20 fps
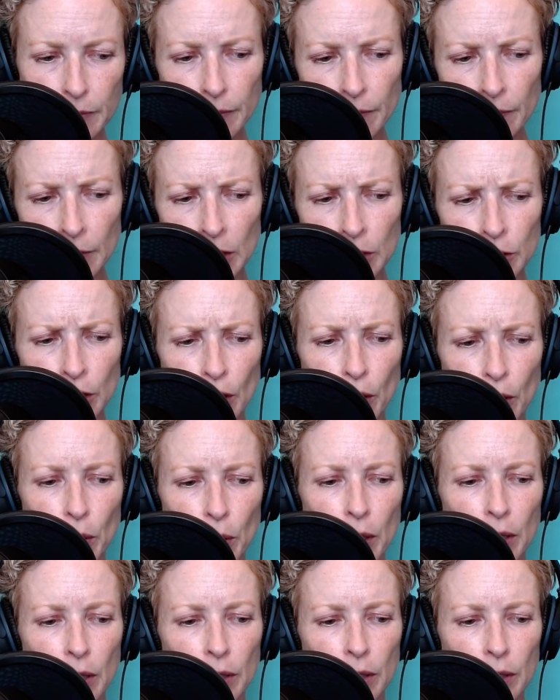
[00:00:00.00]

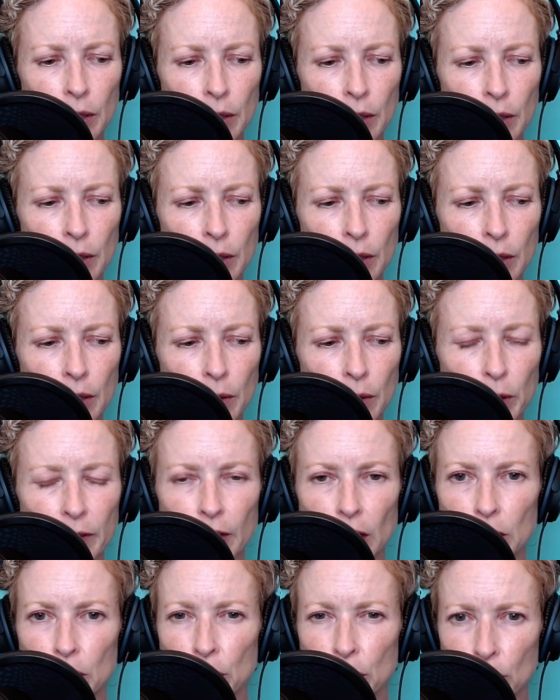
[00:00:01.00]
So we've
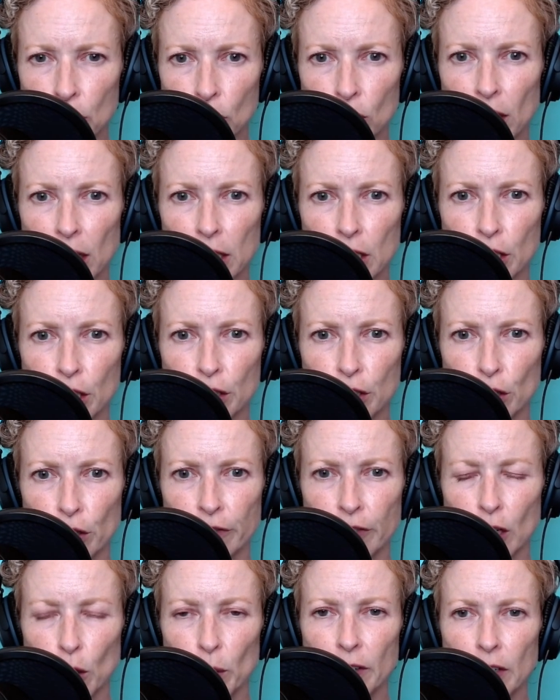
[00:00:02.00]
got two strategies so
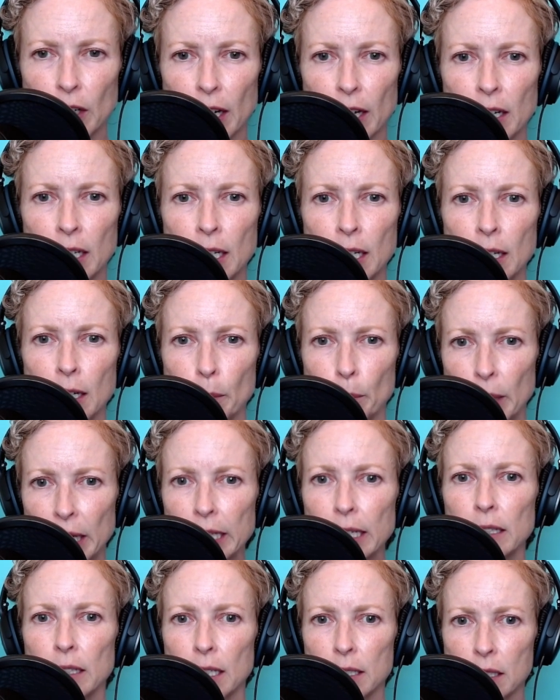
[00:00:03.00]
far. We've got make
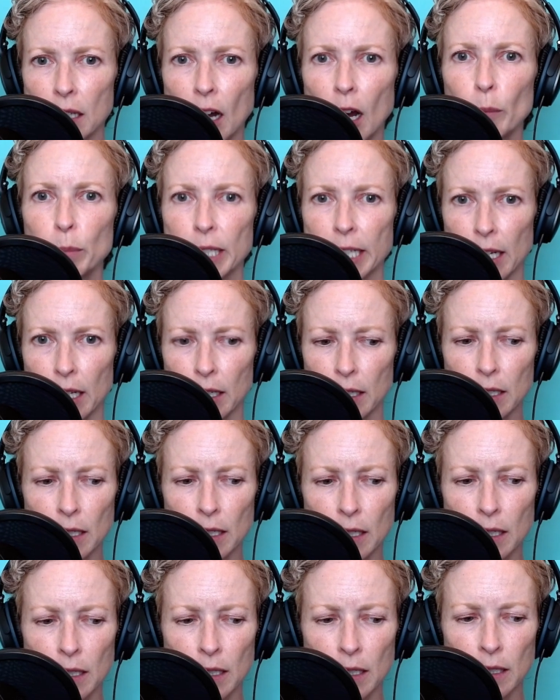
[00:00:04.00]
it less complicated,
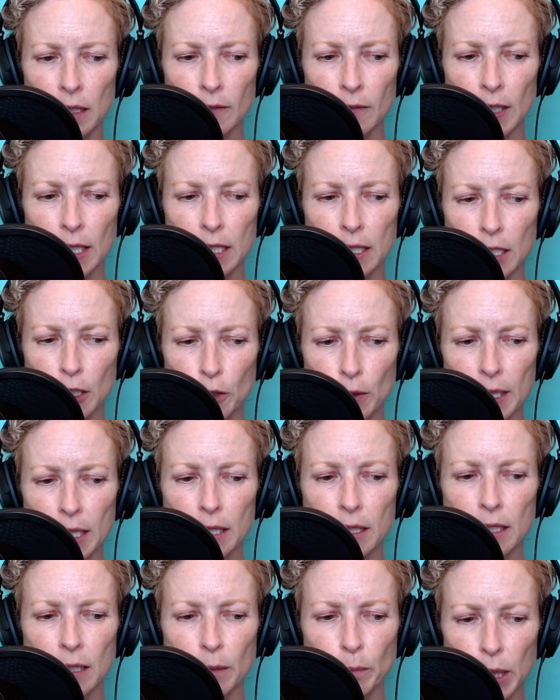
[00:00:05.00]
right? Decrease
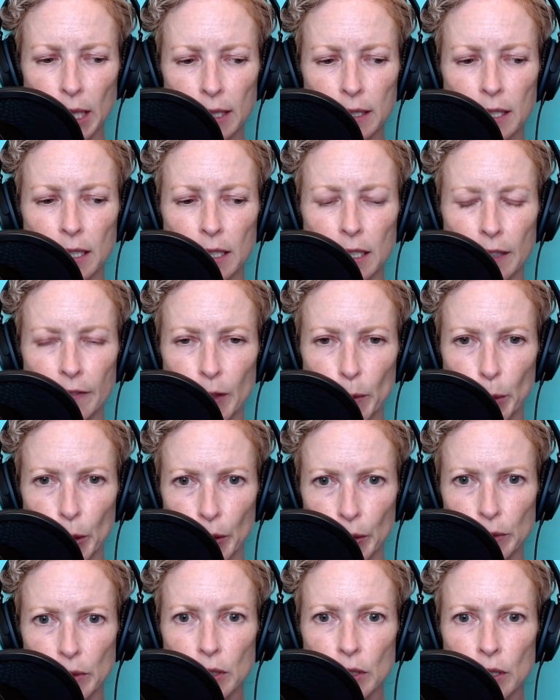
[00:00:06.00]
the complexity of the
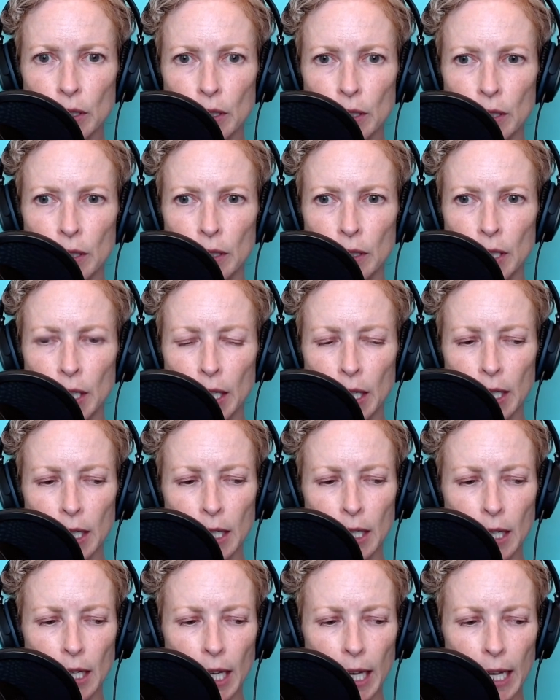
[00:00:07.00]
pose.
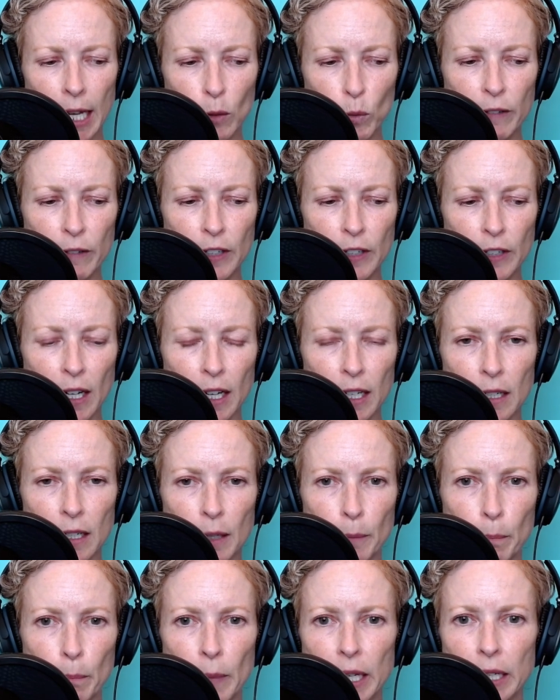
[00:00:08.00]
And we've got
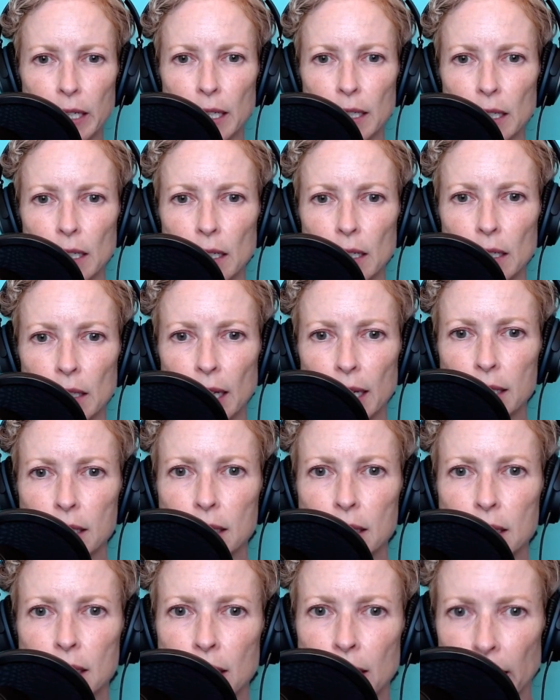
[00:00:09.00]
make it
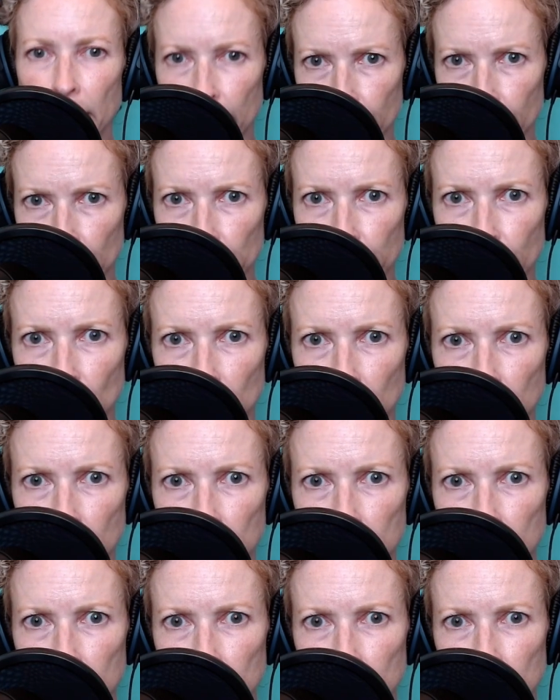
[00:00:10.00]
less effortful,
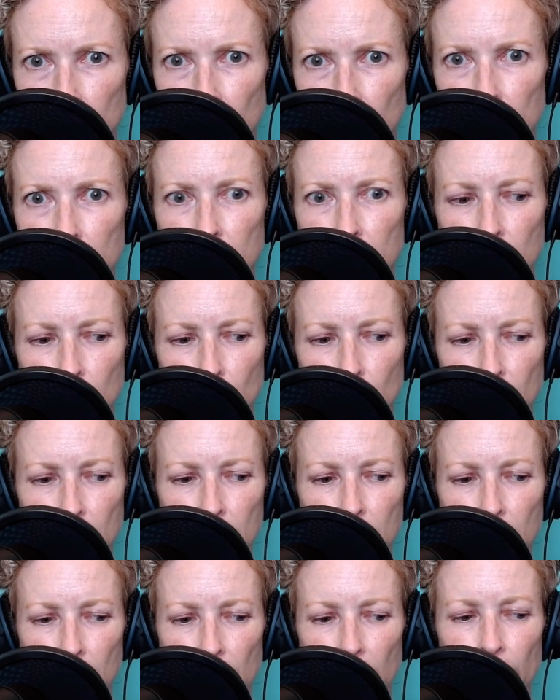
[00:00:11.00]
right? Decrease
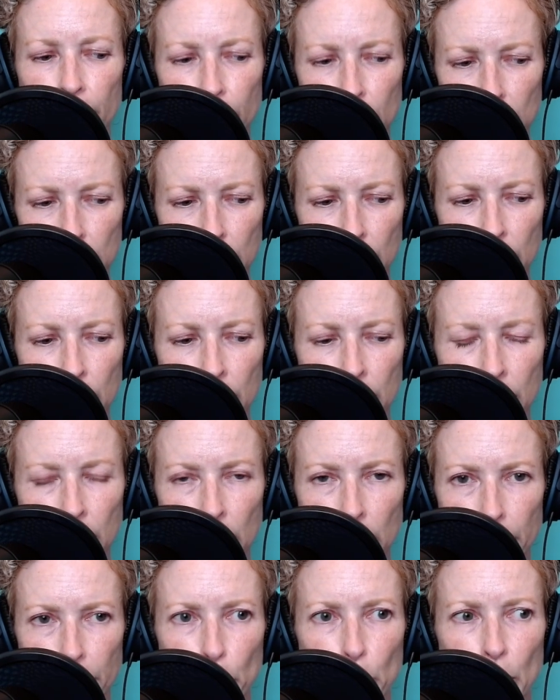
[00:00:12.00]
the effort
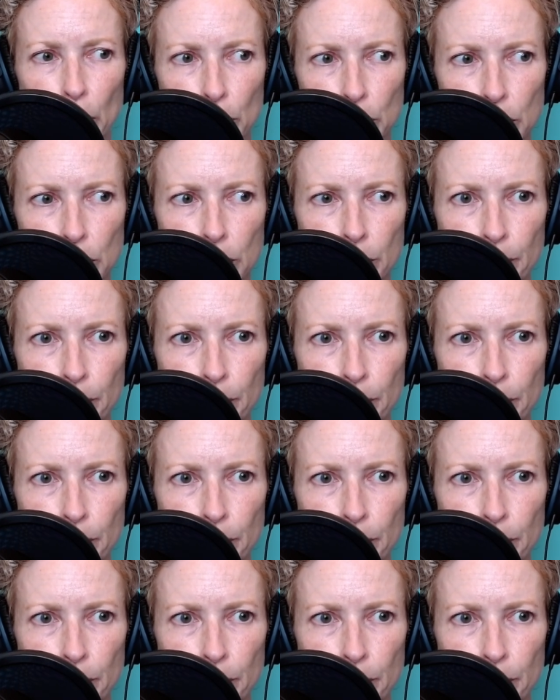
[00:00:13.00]
of the pose.